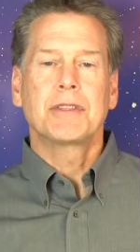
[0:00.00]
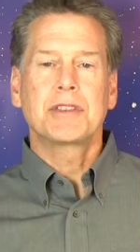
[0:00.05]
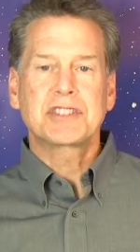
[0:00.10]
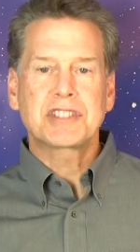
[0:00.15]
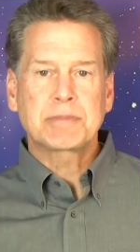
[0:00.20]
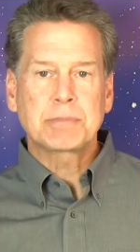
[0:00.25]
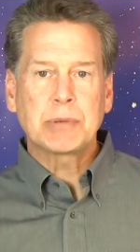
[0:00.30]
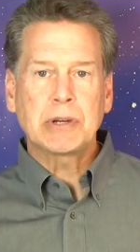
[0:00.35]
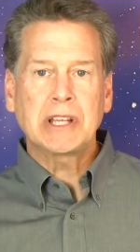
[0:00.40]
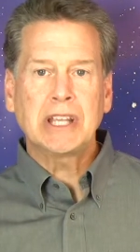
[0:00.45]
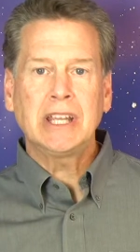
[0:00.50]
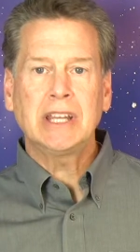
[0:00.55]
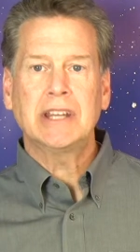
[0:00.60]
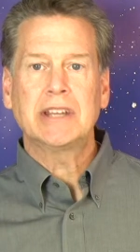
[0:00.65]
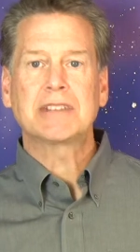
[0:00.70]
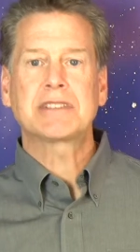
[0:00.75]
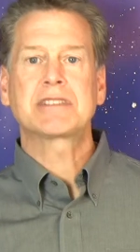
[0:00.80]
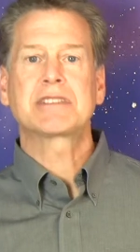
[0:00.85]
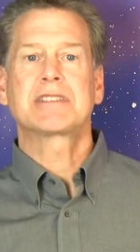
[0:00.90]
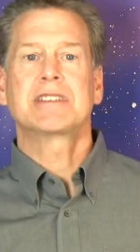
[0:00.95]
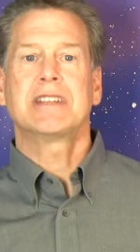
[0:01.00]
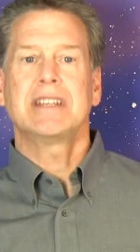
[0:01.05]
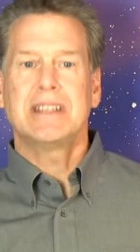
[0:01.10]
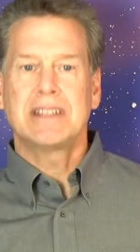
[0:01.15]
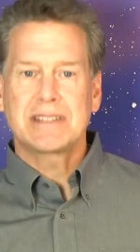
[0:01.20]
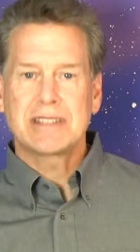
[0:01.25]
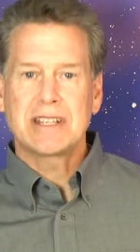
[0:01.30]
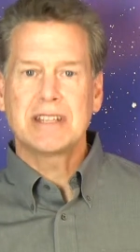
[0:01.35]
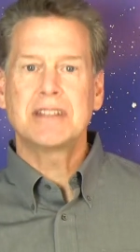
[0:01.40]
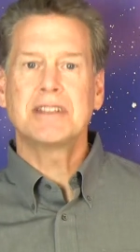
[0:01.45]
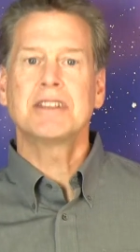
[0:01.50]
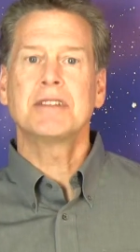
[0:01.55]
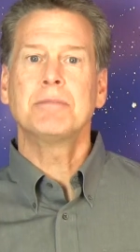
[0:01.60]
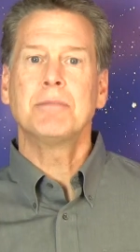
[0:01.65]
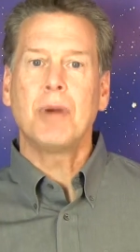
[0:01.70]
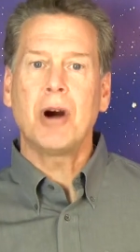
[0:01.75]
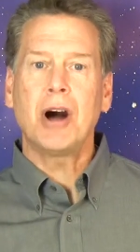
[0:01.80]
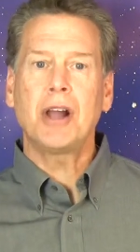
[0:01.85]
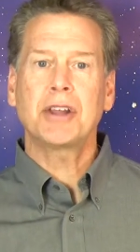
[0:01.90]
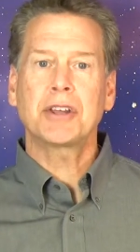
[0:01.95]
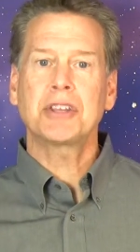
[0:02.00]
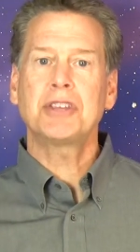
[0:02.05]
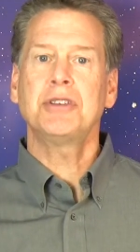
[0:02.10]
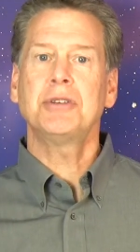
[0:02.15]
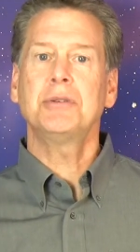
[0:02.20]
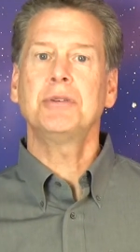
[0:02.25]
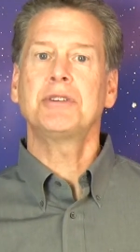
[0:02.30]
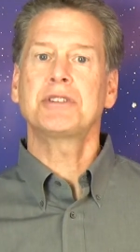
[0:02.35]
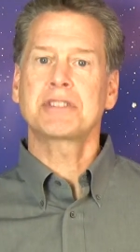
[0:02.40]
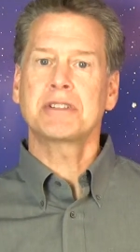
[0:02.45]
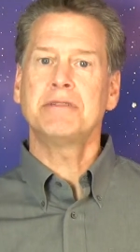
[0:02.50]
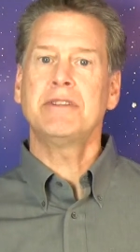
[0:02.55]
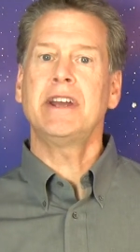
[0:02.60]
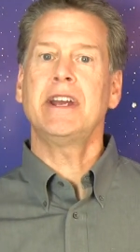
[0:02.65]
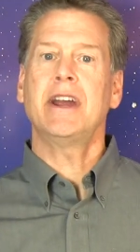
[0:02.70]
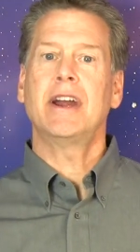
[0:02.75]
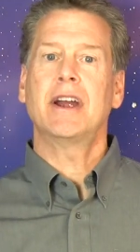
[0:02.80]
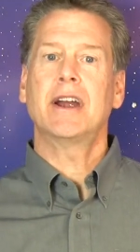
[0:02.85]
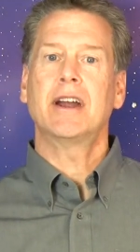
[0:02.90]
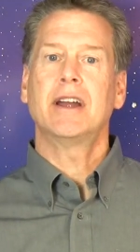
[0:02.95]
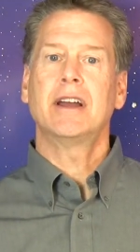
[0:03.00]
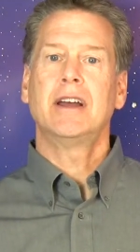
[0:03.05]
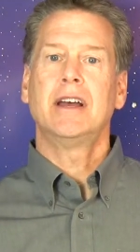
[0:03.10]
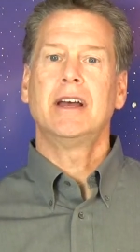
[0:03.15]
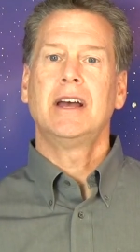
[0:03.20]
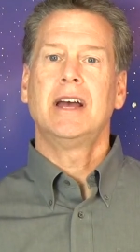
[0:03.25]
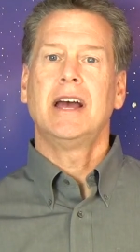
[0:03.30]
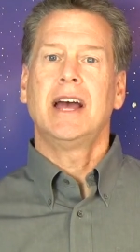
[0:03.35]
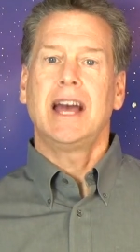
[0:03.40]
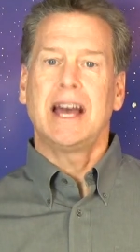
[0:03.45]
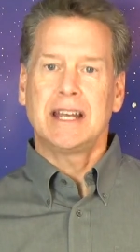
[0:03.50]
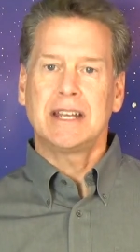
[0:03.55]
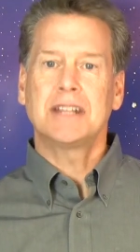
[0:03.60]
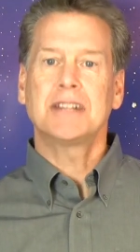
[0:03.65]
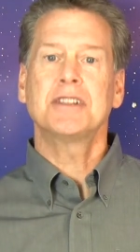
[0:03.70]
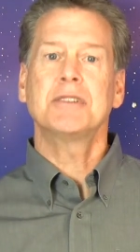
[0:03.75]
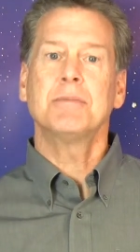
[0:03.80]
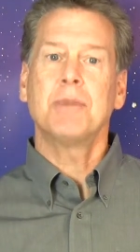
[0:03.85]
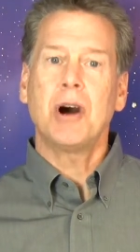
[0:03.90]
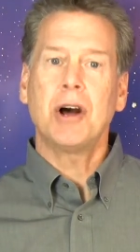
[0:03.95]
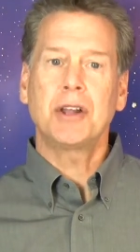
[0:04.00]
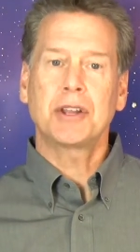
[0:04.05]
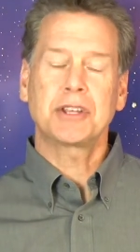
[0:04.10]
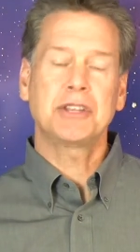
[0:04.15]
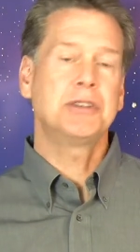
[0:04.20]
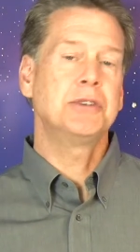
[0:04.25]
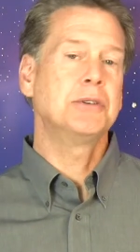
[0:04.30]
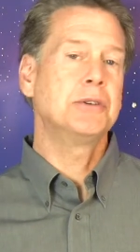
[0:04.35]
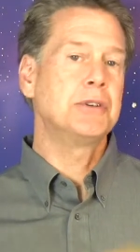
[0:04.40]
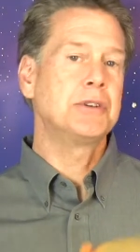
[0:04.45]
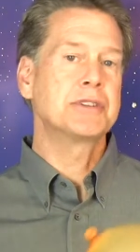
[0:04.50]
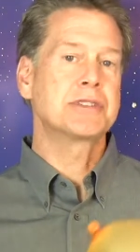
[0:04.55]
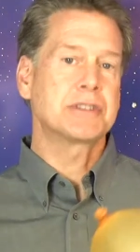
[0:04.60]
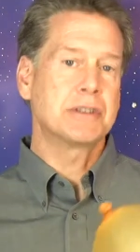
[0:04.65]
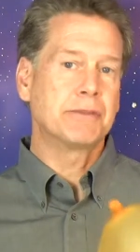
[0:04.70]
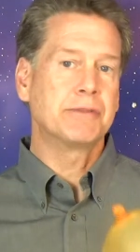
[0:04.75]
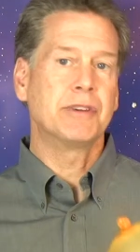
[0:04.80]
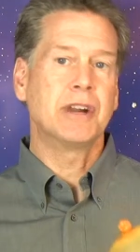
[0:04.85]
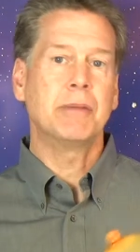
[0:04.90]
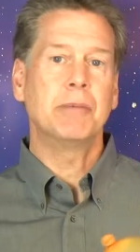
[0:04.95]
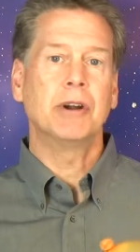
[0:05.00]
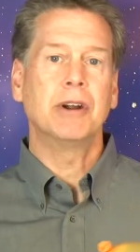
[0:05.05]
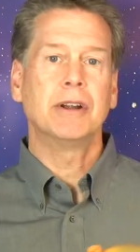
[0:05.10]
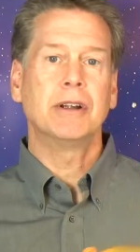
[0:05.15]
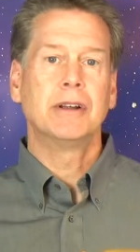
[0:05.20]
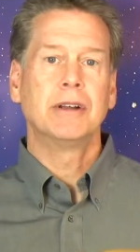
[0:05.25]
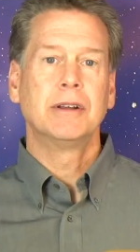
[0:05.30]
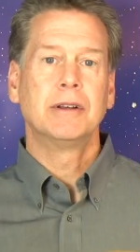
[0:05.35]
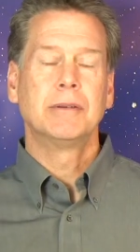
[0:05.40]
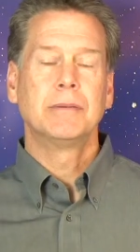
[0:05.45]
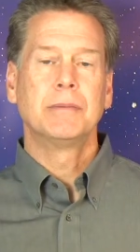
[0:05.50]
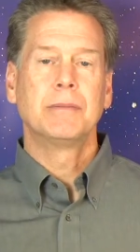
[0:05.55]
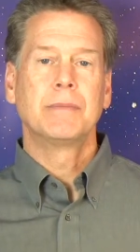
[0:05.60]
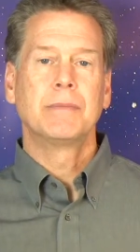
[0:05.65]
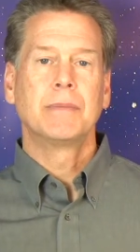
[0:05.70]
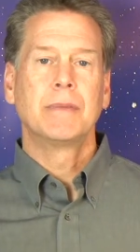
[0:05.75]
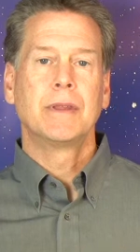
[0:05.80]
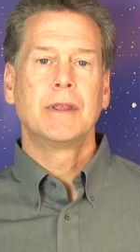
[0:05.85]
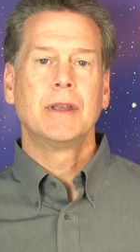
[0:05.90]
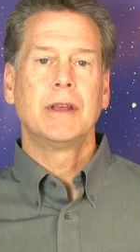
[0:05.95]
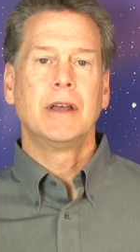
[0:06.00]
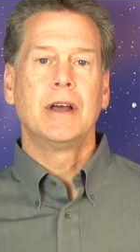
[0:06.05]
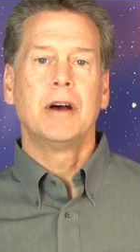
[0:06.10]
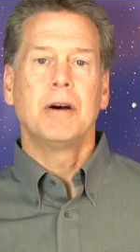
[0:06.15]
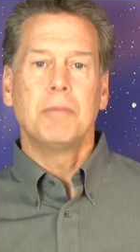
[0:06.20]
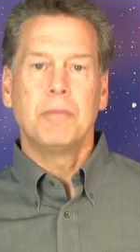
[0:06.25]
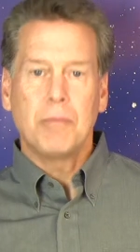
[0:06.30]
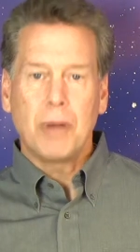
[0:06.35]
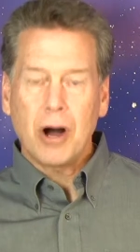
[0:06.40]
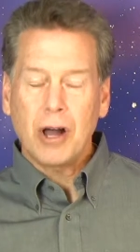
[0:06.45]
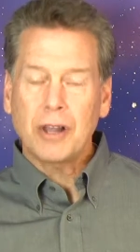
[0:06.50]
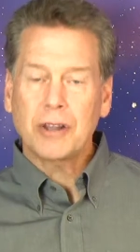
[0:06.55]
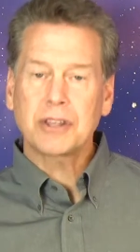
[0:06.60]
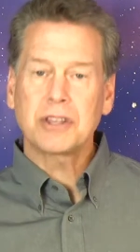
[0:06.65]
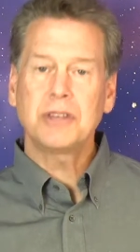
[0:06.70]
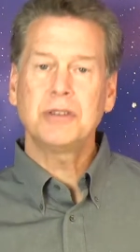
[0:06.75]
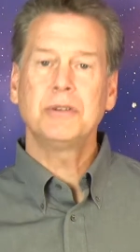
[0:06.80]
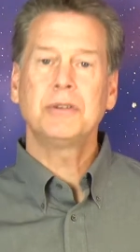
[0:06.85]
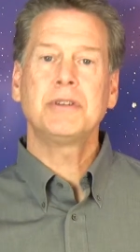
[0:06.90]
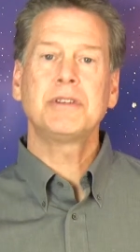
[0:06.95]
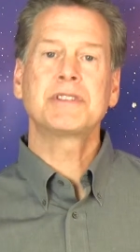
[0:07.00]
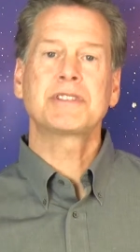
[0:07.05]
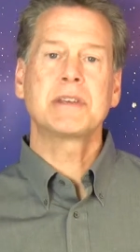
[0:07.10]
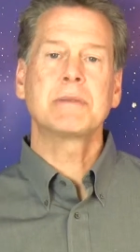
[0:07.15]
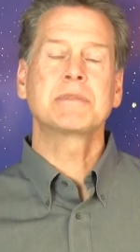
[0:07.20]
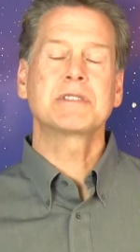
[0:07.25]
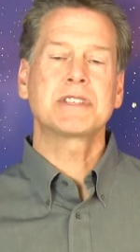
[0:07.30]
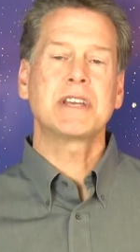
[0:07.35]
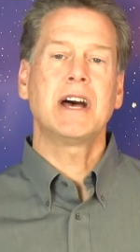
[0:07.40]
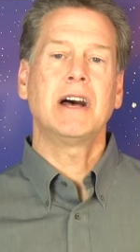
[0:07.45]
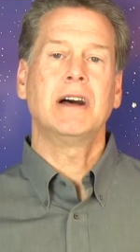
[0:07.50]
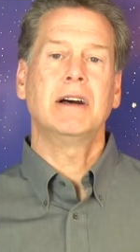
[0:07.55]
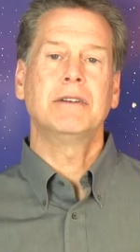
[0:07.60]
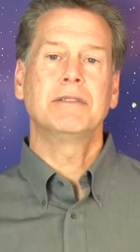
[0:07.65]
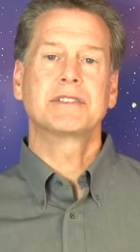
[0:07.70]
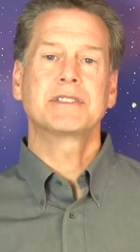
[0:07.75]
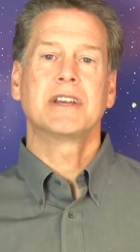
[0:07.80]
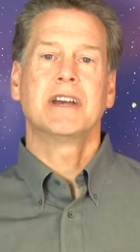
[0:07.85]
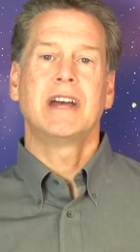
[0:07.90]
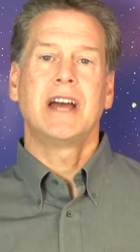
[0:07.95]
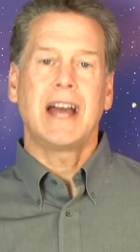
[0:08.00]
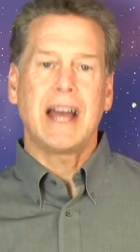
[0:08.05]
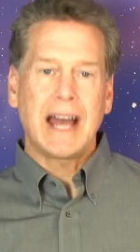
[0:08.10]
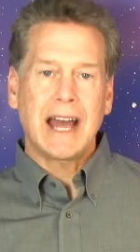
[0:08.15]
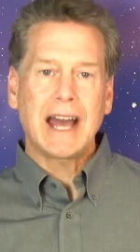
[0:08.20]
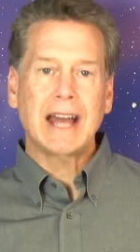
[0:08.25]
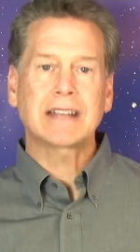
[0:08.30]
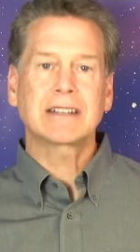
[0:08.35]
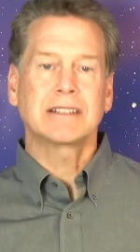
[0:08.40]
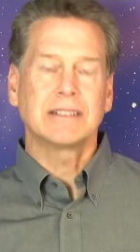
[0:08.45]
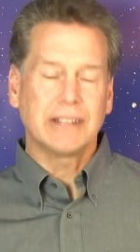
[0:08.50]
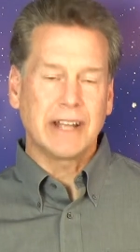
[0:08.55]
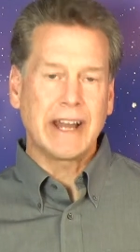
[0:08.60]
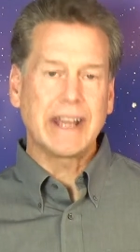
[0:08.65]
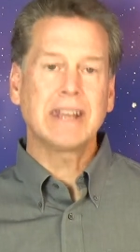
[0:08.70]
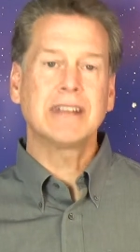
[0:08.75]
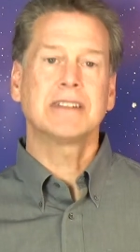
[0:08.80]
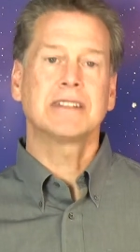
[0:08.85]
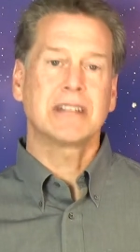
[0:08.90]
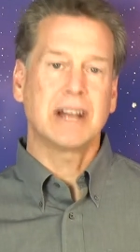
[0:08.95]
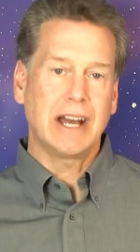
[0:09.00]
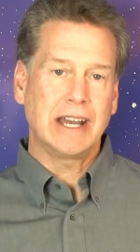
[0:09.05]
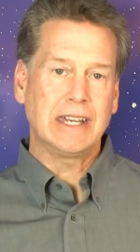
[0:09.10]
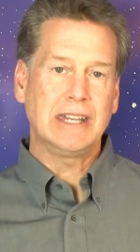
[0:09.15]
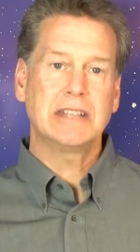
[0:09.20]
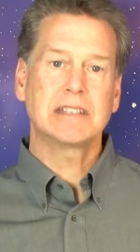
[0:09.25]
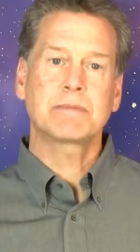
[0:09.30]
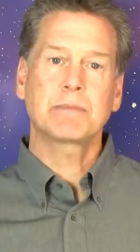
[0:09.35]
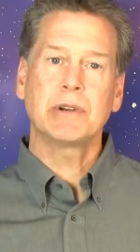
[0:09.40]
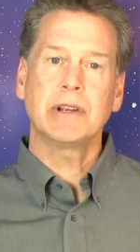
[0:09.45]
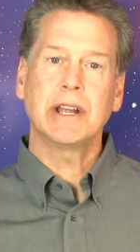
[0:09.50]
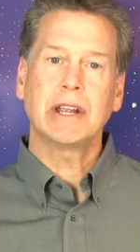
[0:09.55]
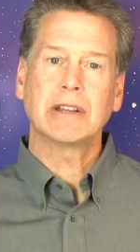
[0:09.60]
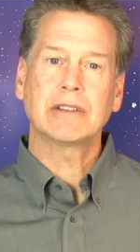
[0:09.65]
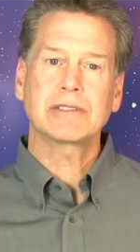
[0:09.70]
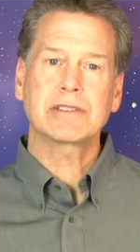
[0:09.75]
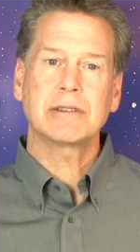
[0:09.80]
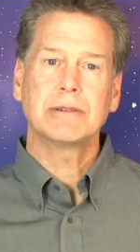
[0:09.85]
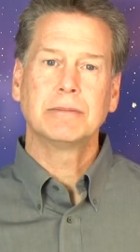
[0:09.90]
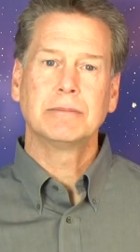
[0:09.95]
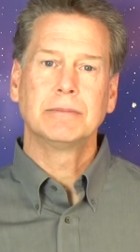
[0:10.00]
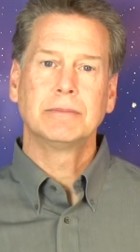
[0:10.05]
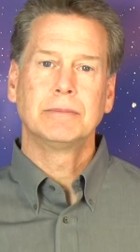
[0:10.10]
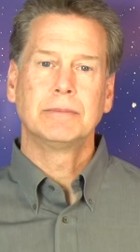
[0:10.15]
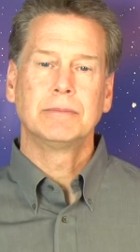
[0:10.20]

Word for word: The springiness is in the molecules of air and in the molecules of rubber. Molecules themselves act like tiny springs.